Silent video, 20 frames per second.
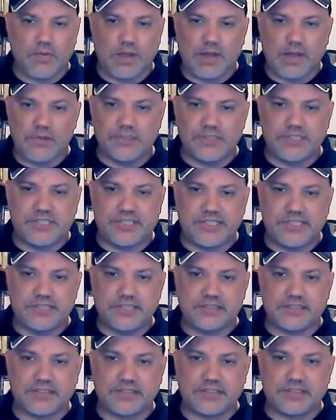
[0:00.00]
Why was
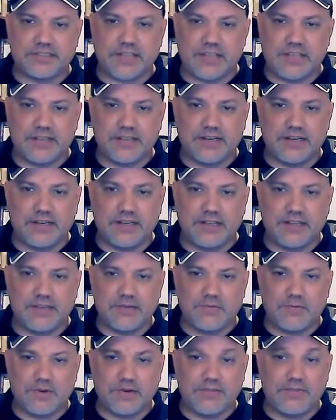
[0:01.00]
Jesus silent
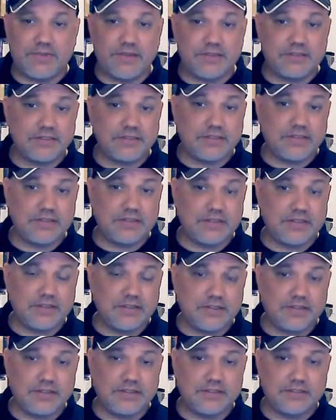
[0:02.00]
when facing
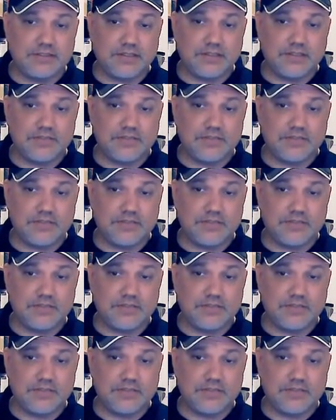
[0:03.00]
these